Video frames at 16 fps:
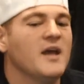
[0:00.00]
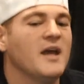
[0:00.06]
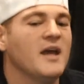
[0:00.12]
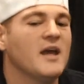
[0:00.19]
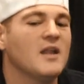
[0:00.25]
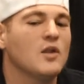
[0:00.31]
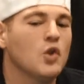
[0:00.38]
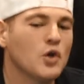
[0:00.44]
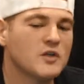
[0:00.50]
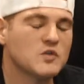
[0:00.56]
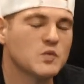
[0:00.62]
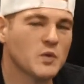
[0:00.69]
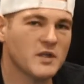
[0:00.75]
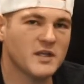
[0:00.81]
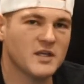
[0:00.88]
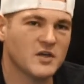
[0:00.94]
It looks
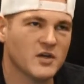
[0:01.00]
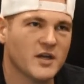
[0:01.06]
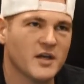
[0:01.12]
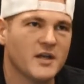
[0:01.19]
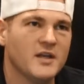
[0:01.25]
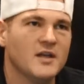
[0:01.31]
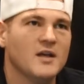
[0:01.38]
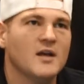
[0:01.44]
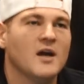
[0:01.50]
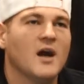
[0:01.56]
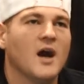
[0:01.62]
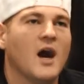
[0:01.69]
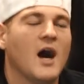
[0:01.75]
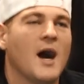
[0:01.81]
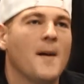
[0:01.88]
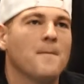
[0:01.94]
really good.
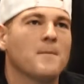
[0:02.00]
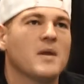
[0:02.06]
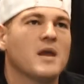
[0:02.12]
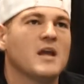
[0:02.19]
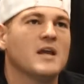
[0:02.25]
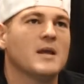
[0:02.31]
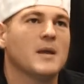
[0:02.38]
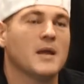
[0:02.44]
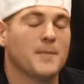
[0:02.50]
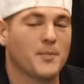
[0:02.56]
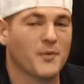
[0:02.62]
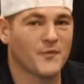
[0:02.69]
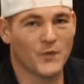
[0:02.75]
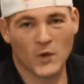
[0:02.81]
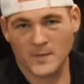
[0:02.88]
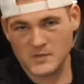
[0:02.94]
It
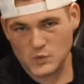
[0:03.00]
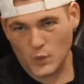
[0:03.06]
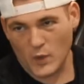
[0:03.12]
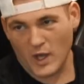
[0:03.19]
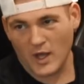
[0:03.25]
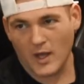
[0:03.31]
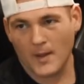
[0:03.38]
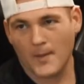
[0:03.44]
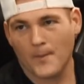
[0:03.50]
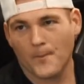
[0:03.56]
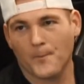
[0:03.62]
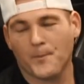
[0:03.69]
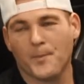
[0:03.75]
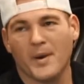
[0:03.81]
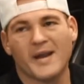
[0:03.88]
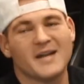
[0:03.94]
performs well,
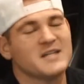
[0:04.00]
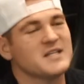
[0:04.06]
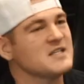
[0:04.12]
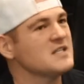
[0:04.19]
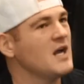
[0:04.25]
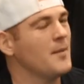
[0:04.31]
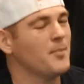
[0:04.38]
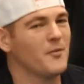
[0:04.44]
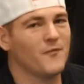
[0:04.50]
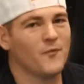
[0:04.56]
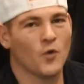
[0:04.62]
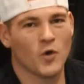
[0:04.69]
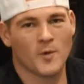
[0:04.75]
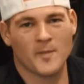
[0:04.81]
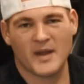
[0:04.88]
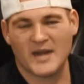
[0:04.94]
but it does not
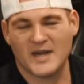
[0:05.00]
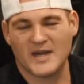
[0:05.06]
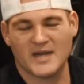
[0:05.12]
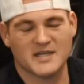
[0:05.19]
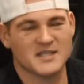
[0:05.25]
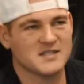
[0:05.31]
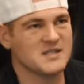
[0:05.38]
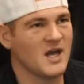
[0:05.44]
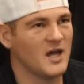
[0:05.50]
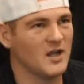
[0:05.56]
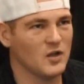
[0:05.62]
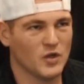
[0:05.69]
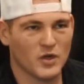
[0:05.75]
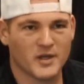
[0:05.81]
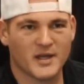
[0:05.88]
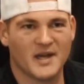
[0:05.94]
perform and it does not
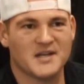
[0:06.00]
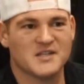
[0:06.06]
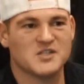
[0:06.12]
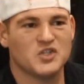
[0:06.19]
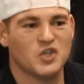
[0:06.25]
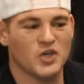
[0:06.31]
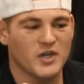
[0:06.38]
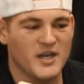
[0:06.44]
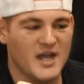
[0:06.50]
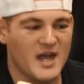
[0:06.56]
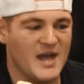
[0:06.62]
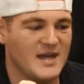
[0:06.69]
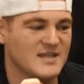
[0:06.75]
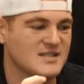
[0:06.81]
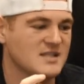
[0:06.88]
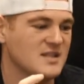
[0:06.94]
look as good
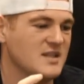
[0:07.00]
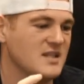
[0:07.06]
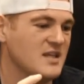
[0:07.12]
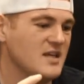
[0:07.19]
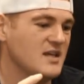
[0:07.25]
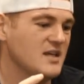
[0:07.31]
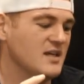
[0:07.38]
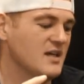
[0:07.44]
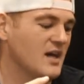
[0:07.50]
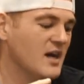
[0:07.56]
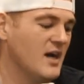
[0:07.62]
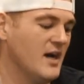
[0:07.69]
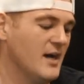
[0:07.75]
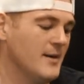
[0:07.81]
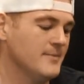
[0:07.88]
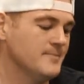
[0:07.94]
as the
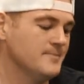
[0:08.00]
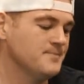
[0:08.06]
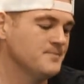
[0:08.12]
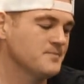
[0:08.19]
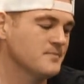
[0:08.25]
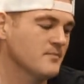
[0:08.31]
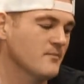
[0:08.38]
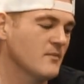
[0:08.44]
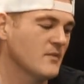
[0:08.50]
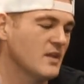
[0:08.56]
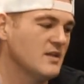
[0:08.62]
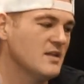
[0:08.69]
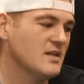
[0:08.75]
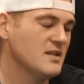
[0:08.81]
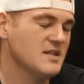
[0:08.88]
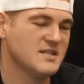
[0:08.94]

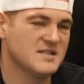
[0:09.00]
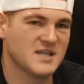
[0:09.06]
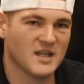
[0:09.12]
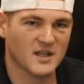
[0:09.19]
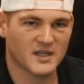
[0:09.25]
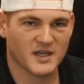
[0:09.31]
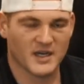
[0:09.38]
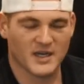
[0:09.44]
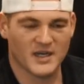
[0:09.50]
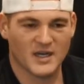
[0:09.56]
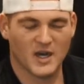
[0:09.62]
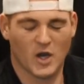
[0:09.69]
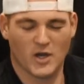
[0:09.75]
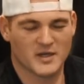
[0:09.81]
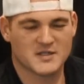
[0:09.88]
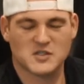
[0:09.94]
Celica,
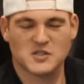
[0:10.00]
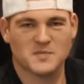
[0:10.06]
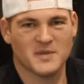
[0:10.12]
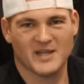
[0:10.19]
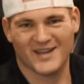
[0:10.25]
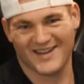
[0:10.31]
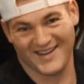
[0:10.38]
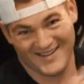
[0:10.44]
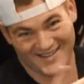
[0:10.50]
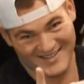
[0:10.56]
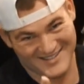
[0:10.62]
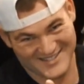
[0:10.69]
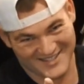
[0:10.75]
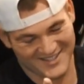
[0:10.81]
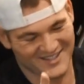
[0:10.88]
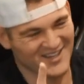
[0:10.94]
or excuse me, the
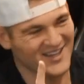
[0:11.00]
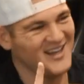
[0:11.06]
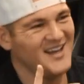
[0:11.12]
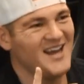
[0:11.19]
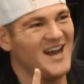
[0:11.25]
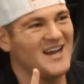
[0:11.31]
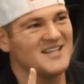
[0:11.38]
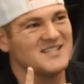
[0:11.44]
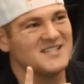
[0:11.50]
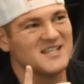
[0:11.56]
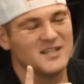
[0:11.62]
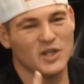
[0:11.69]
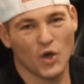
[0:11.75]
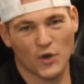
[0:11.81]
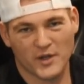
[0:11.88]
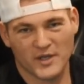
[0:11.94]
Celica, as the
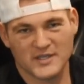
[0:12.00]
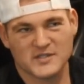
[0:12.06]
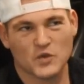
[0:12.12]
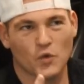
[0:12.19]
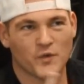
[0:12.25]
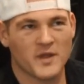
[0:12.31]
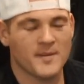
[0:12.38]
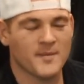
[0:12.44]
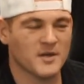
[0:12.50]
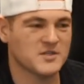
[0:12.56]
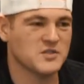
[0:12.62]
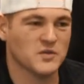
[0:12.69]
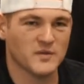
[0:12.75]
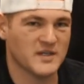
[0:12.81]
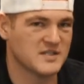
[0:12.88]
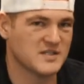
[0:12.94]
Lotus or the
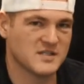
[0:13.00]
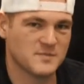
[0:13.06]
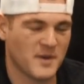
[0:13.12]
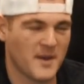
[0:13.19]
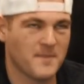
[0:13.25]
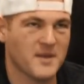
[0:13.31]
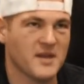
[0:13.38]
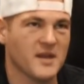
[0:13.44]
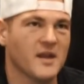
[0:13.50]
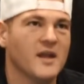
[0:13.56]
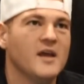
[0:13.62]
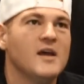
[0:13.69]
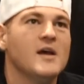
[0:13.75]
MR2. That's just my opinion.